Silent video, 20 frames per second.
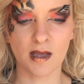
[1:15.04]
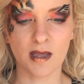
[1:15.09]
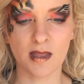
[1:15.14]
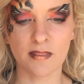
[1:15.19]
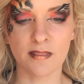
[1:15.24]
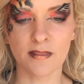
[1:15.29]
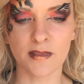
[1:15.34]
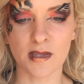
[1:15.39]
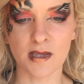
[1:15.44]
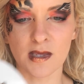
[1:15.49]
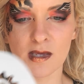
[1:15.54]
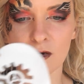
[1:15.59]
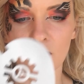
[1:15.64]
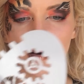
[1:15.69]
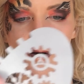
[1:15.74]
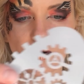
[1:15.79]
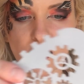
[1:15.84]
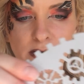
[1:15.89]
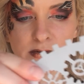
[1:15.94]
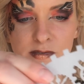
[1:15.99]
And then
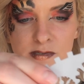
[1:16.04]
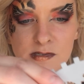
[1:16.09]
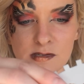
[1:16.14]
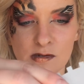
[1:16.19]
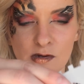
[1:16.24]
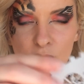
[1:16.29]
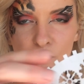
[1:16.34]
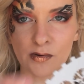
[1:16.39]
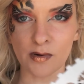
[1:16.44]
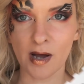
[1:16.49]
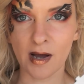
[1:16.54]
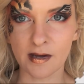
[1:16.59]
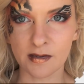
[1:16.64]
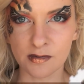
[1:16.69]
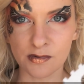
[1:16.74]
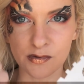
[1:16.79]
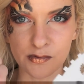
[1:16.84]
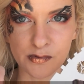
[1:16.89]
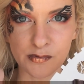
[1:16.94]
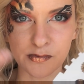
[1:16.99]
also,
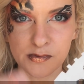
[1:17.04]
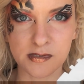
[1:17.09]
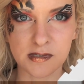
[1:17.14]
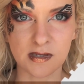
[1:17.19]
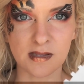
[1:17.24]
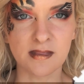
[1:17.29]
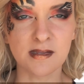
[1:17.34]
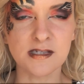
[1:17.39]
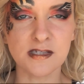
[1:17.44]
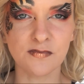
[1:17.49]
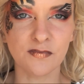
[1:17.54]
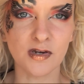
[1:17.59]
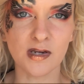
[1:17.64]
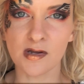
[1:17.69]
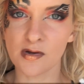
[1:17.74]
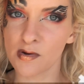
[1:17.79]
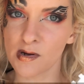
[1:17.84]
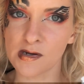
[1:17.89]
in this video,